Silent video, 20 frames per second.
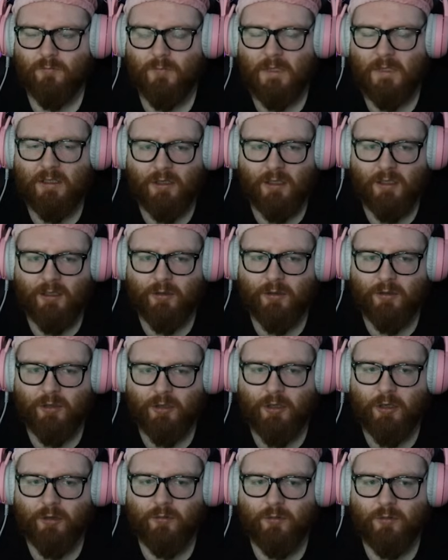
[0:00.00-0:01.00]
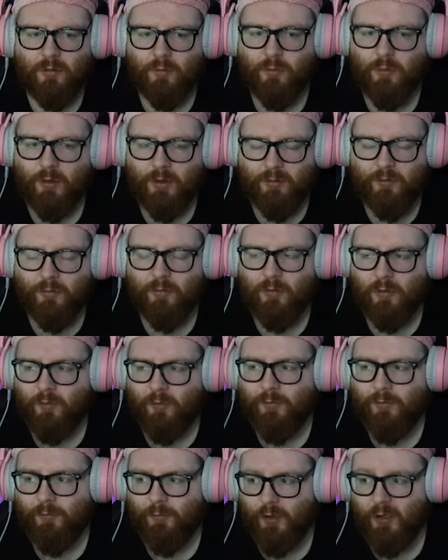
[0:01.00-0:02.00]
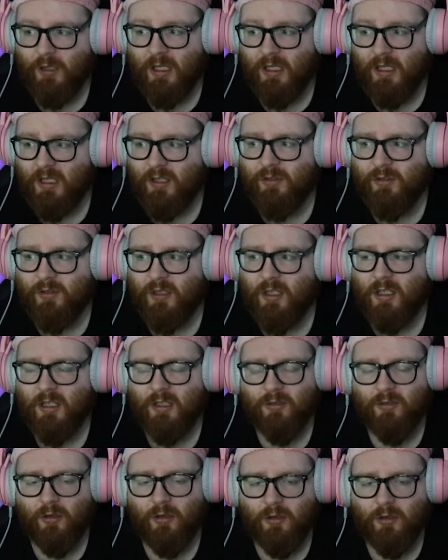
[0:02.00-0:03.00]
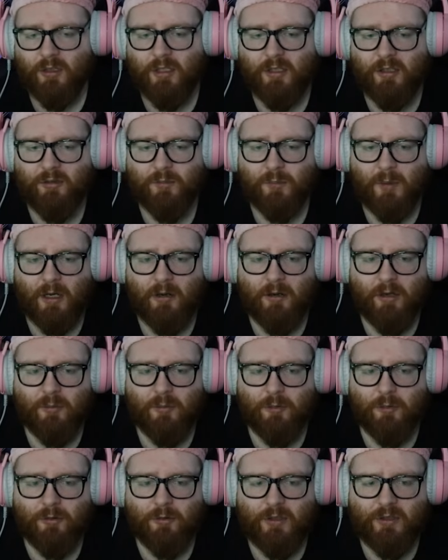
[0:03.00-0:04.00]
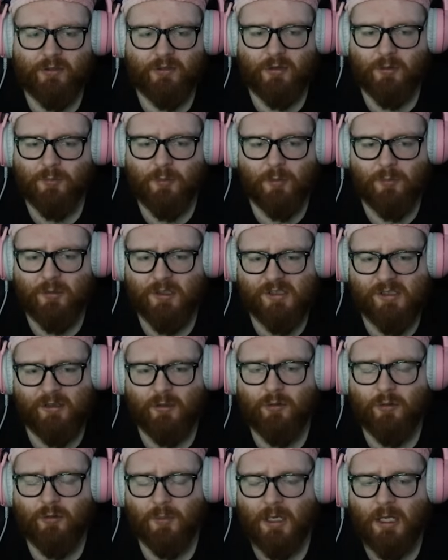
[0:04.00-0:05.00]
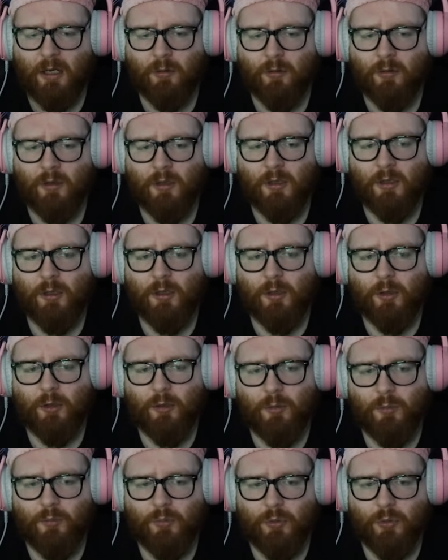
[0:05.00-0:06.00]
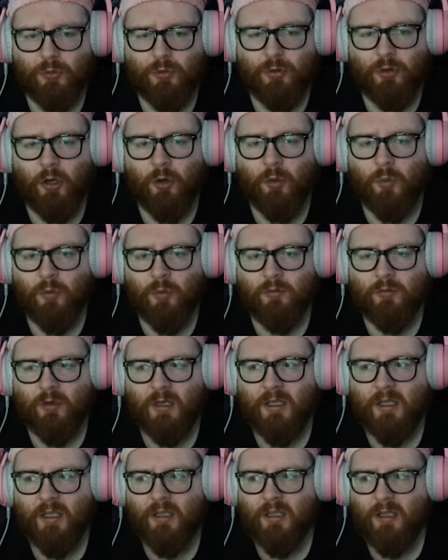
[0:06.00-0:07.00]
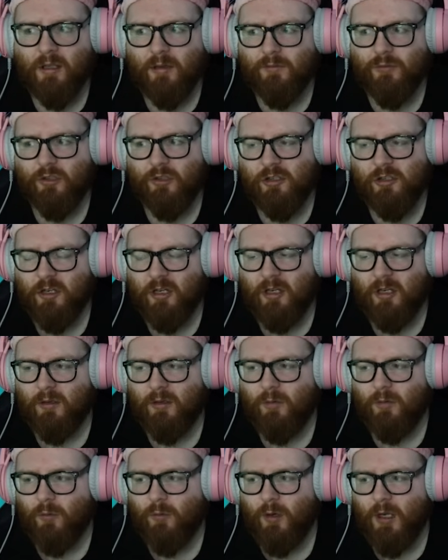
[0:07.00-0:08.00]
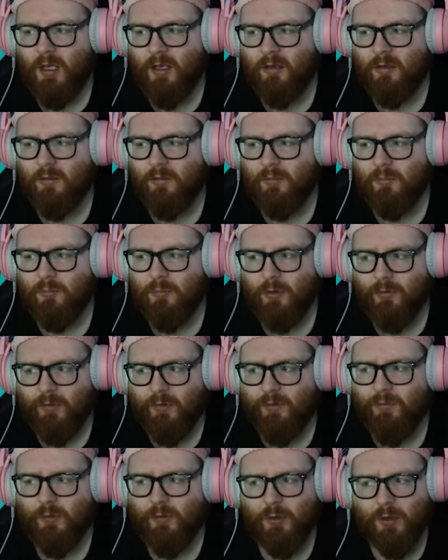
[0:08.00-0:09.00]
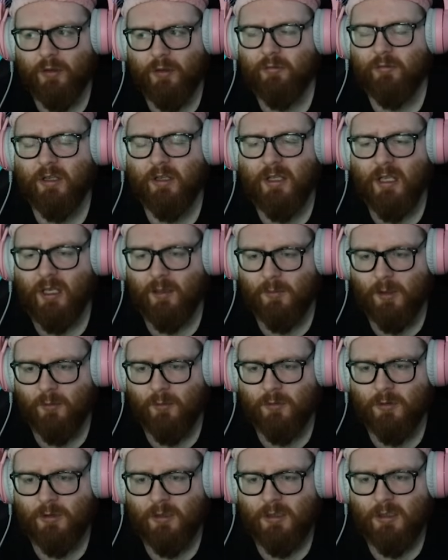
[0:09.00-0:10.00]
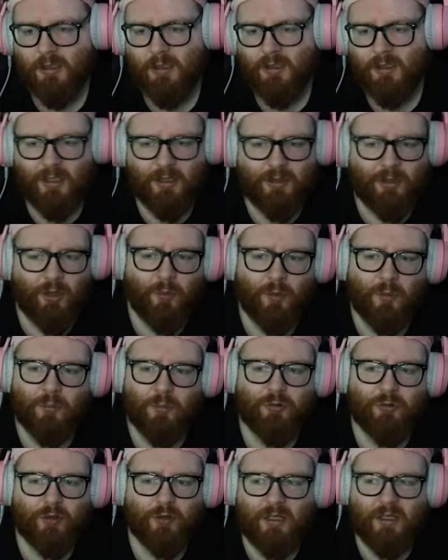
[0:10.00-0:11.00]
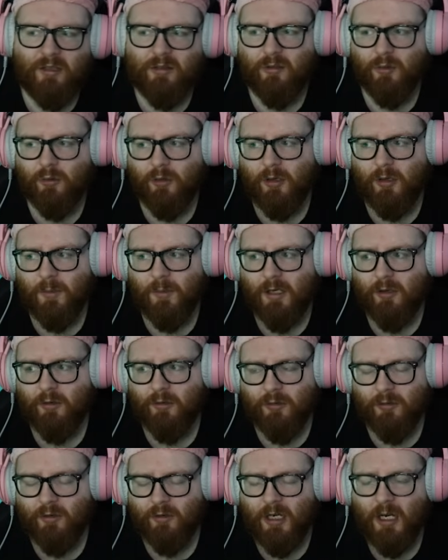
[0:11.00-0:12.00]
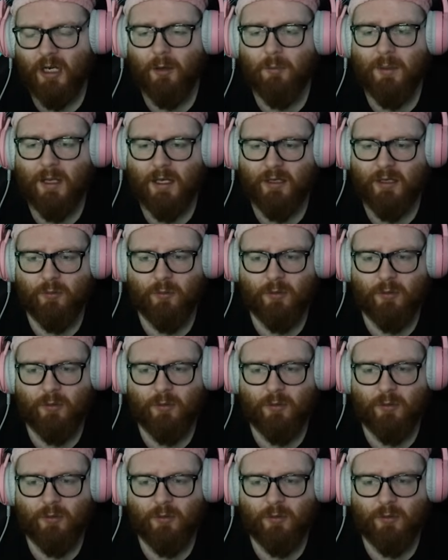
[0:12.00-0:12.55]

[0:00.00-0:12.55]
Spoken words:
And like, we for years and years got these parody movies and they're probably still coming out. But no one really gives a shit when movie 43 came out. Like, no one was really talking about it other than how bad it